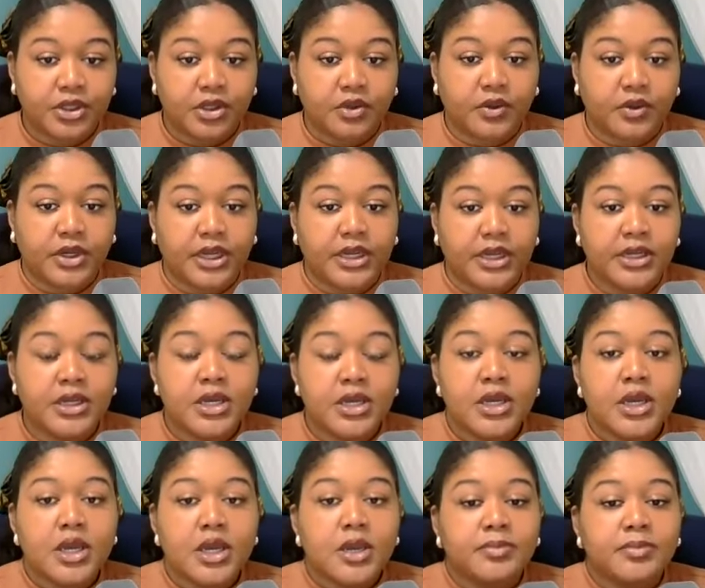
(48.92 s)
Okay.
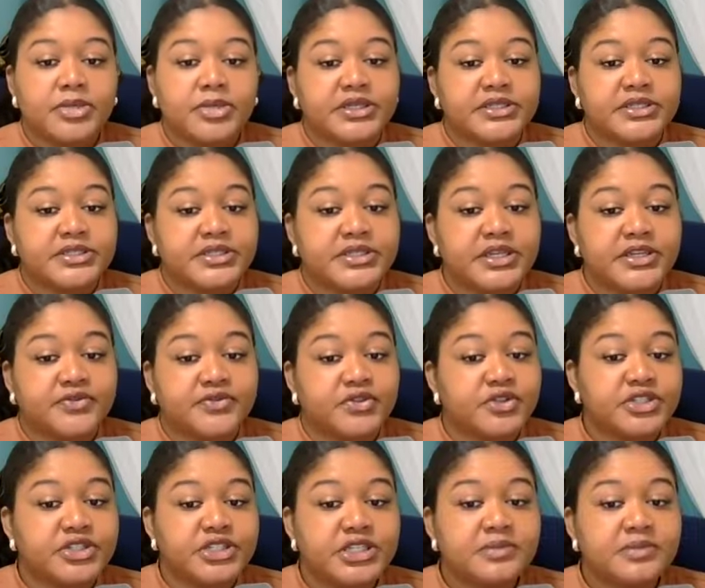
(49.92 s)
Because if
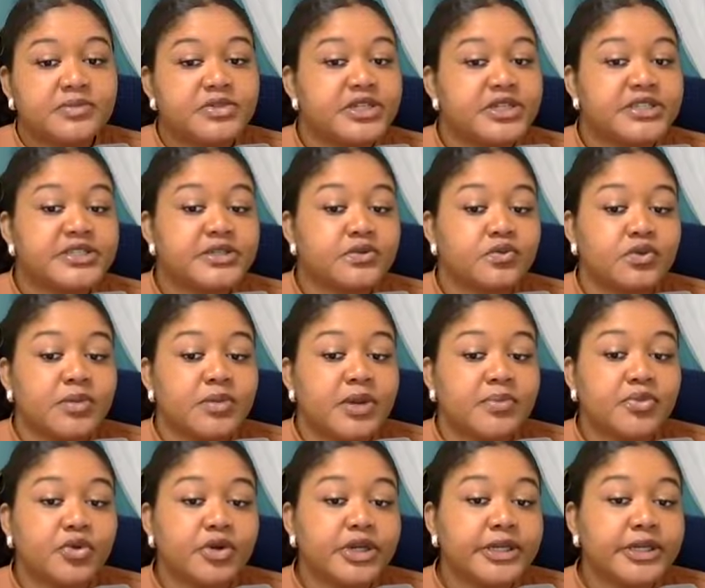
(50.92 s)
your team doesn't
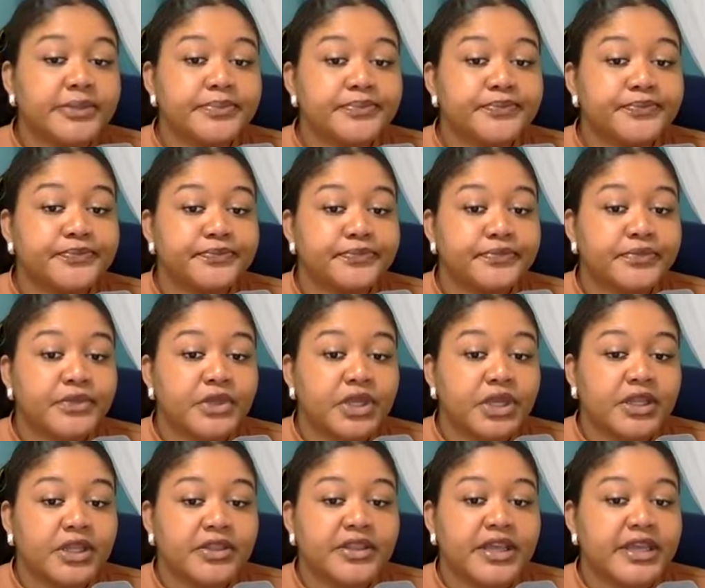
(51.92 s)
remember it,
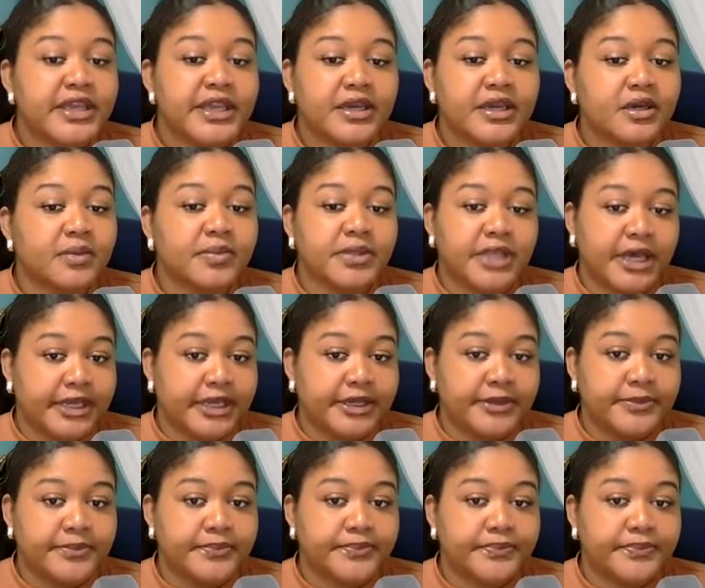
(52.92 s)
they can't apply
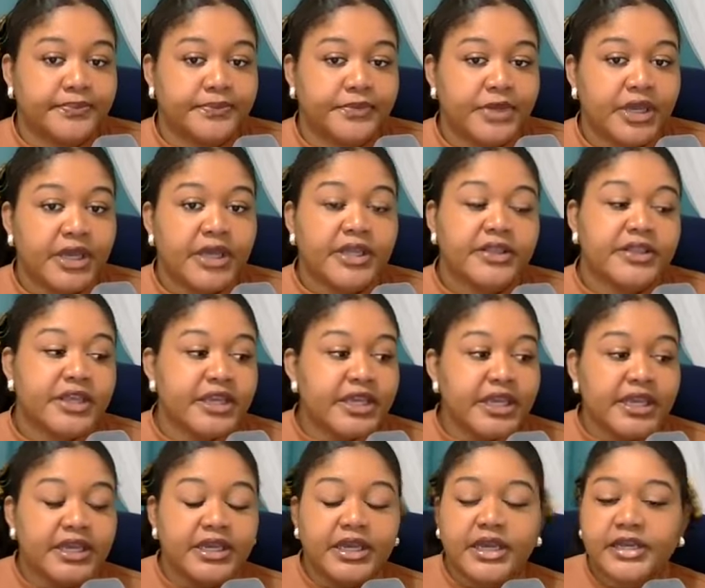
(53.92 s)
it. They
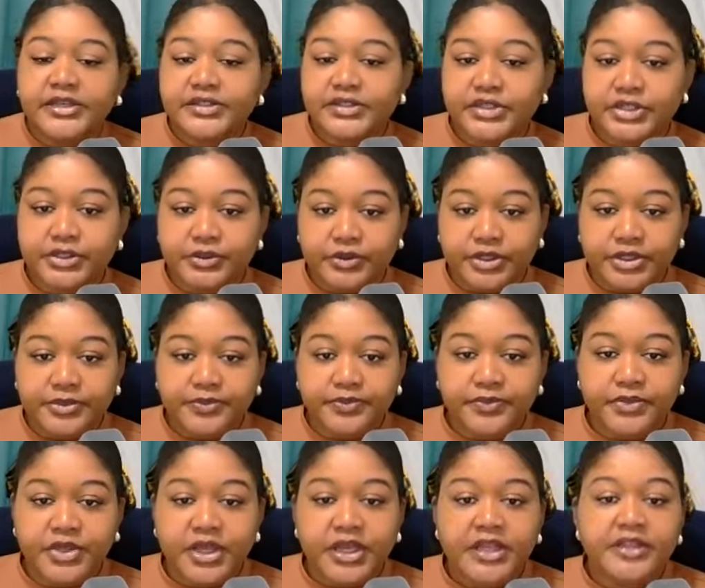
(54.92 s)
can't execute it.
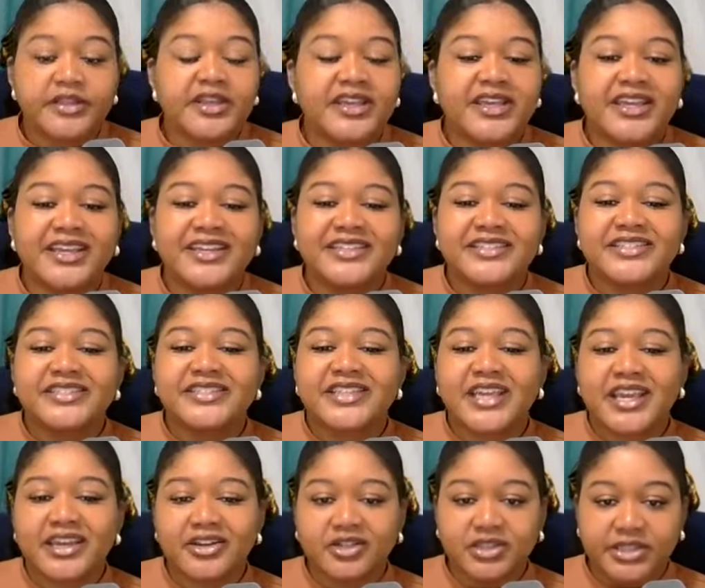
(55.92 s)
They can't
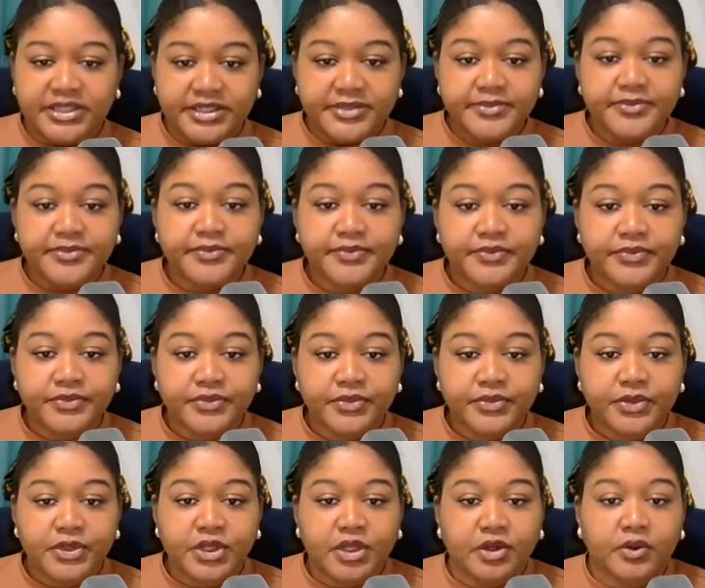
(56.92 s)
scale it.
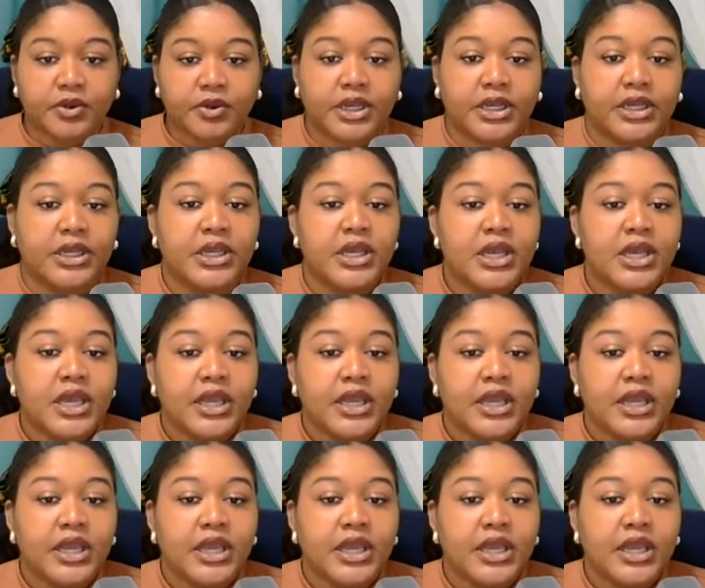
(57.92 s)
Okay.